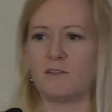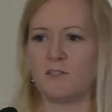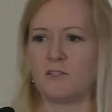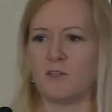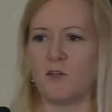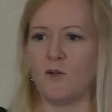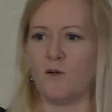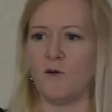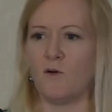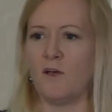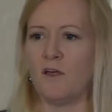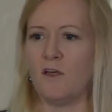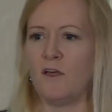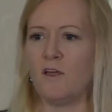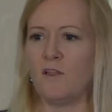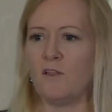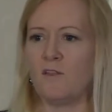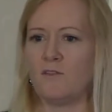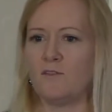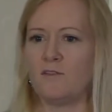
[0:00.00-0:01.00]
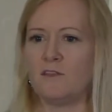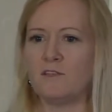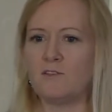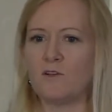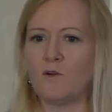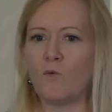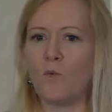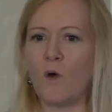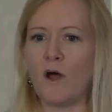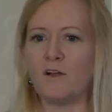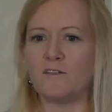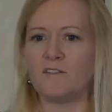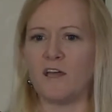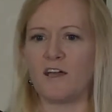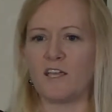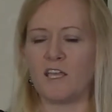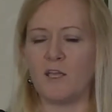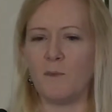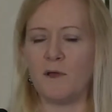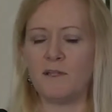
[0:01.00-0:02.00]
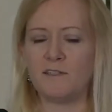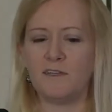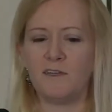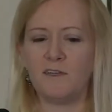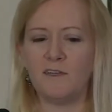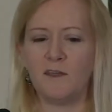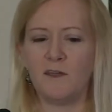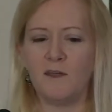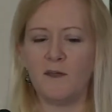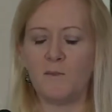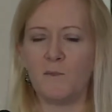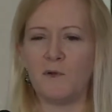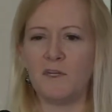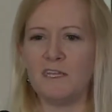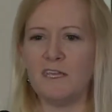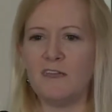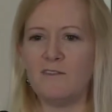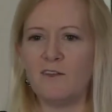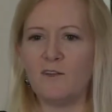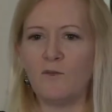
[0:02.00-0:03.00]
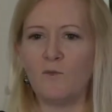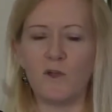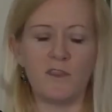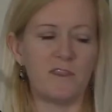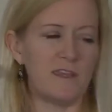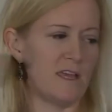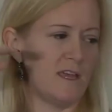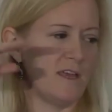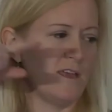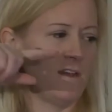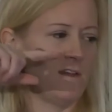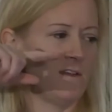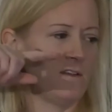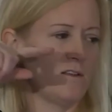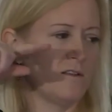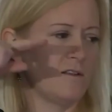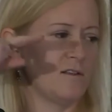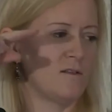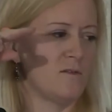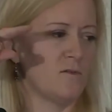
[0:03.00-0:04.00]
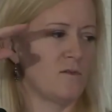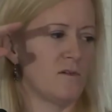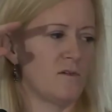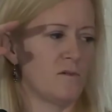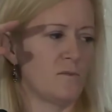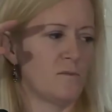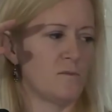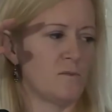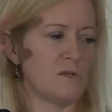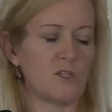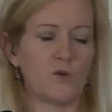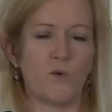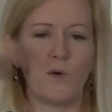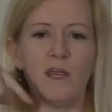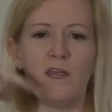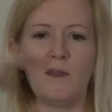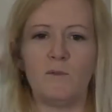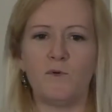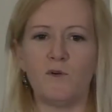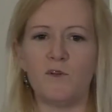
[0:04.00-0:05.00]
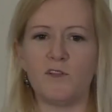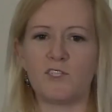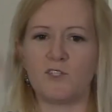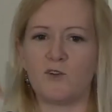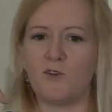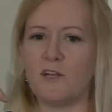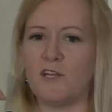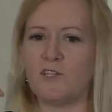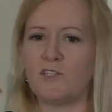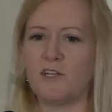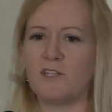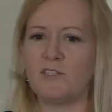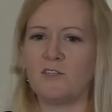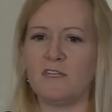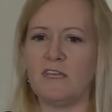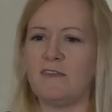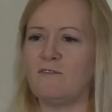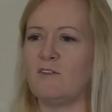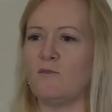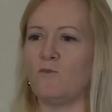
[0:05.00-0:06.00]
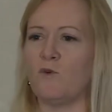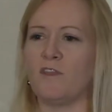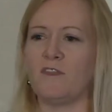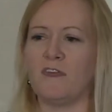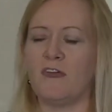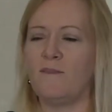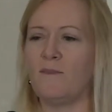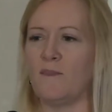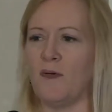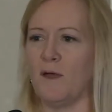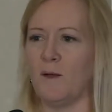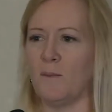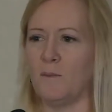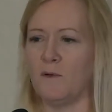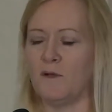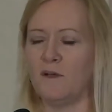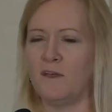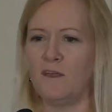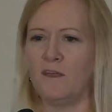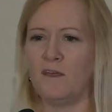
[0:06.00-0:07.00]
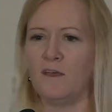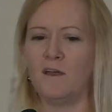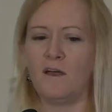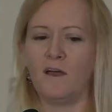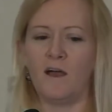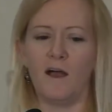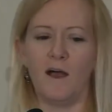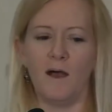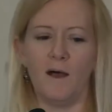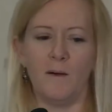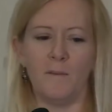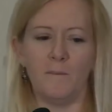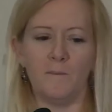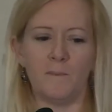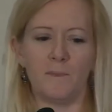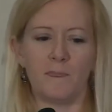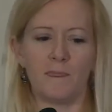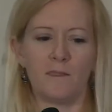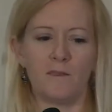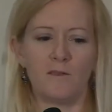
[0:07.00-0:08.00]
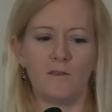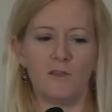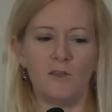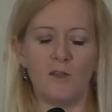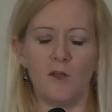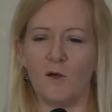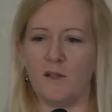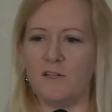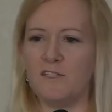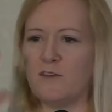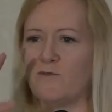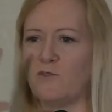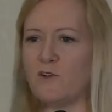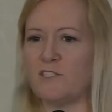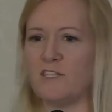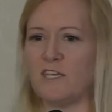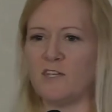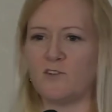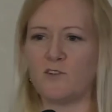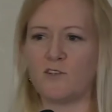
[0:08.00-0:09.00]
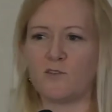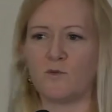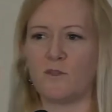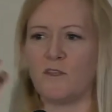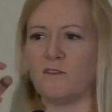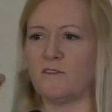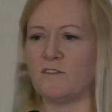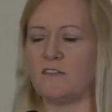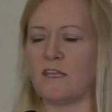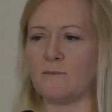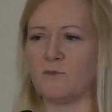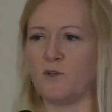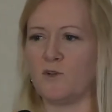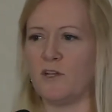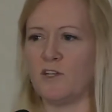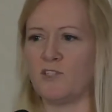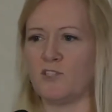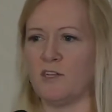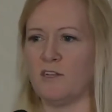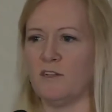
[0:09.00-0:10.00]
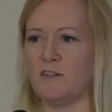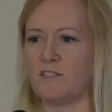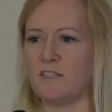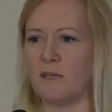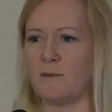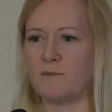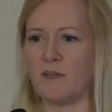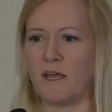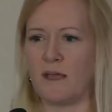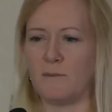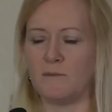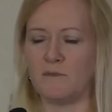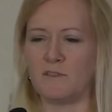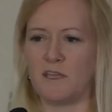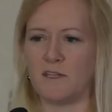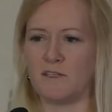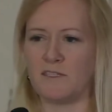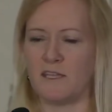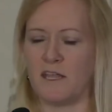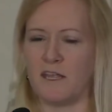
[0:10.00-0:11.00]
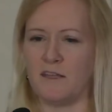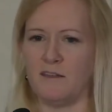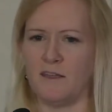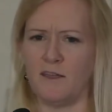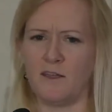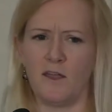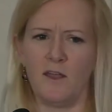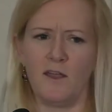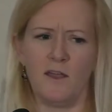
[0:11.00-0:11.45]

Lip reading: So these are well documented, but even between Buddhist traditions and even within them, and different teachers within the same tradition, sometimes they say like,